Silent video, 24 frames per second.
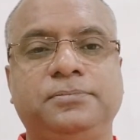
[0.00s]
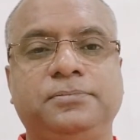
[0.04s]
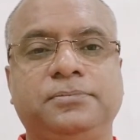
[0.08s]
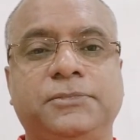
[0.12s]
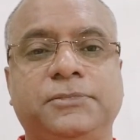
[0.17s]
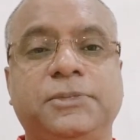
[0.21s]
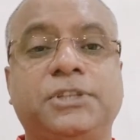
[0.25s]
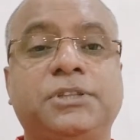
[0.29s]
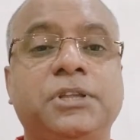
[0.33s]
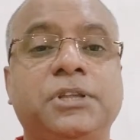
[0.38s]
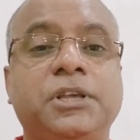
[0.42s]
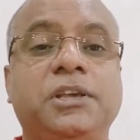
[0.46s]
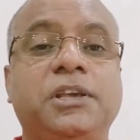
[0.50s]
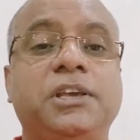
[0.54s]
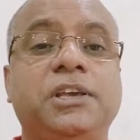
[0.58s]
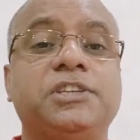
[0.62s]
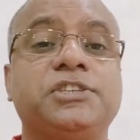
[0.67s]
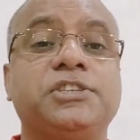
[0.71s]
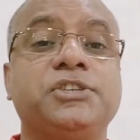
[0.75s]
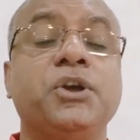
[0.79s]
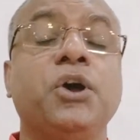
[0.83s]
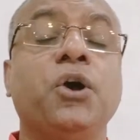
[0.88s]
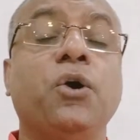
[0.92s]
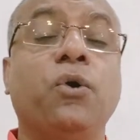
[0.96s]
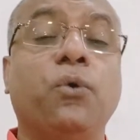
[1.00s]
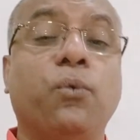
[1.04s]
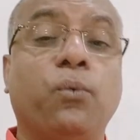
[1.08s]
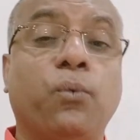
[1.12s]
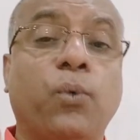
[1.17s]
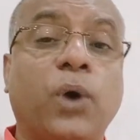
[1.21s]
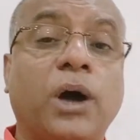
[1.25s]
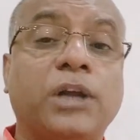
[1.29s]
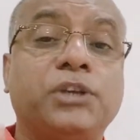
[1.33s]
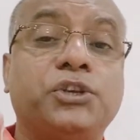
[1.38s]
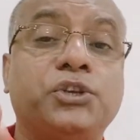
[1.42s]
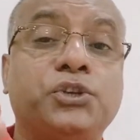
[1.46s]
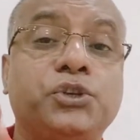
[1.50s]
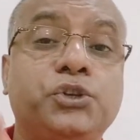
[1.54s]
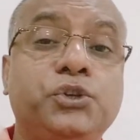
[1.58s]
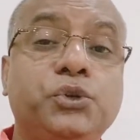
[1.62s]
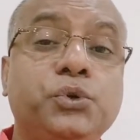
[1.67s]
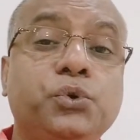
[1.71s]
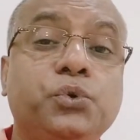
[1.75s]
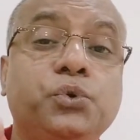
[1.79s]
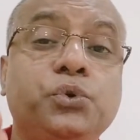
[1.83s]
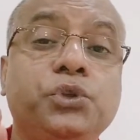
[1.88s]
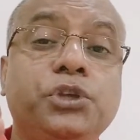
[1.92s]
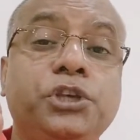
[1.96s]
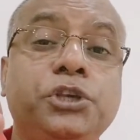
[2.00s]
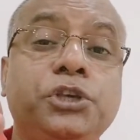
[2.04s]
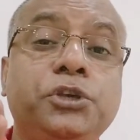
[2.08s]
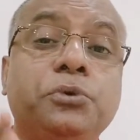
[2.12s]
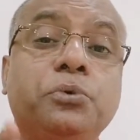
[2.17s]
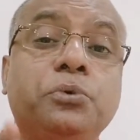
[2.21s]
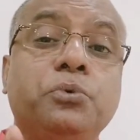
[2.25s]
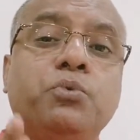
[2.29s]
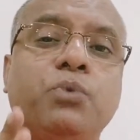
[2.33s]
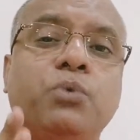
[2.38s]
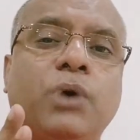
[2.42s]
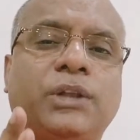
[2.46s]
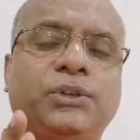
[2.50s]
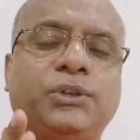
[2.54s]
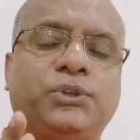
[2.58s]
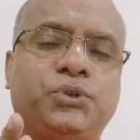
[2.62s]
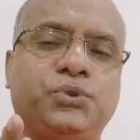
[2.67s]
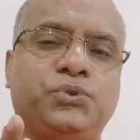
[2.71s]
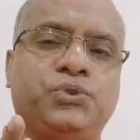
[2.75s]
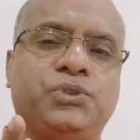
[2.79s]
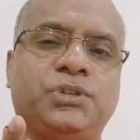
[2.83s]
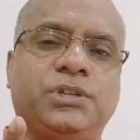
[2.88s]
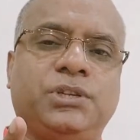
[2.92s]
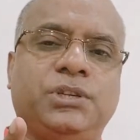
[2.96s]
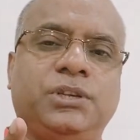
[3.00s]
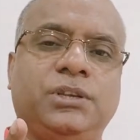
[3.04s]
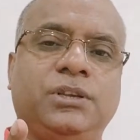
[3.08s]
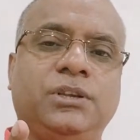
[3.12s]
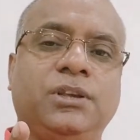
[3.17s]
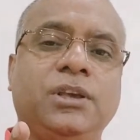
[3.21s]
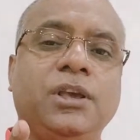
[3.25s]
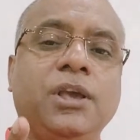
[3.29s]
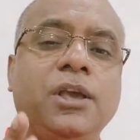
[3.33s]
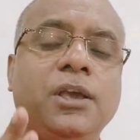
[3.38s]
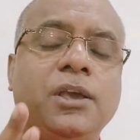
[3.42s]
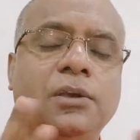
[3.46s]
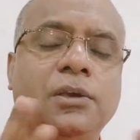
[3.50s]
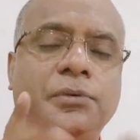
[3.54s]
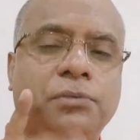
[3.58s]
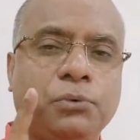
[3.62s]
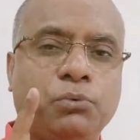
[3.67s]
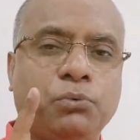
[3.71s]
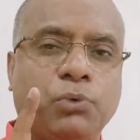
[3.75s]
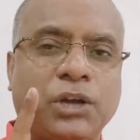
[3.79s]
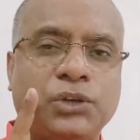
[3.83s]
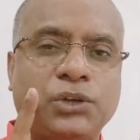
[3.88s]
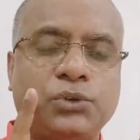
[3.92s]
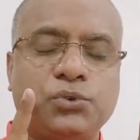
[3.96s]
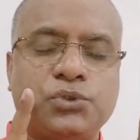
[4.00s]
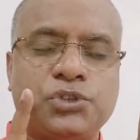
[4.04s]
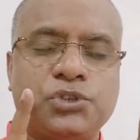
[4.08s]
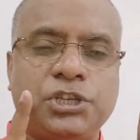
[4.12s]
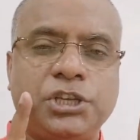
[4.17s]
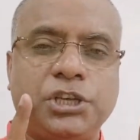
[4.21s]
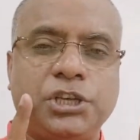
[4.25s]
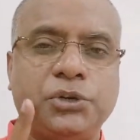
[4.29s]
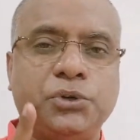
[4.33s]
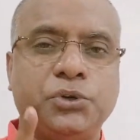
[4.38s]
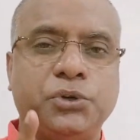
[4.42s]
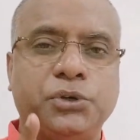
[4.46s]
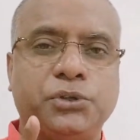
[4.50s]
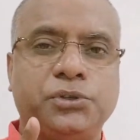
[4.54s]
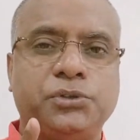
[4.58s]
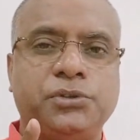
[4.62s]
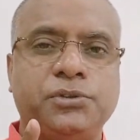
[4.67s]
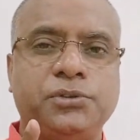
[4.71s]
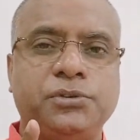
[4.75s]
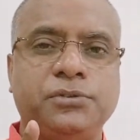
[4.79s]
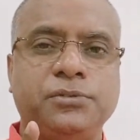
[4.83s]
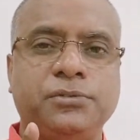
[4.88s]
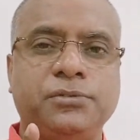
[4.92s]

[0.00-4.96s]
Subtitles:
The thing is, what do you want to see? If you want to see good,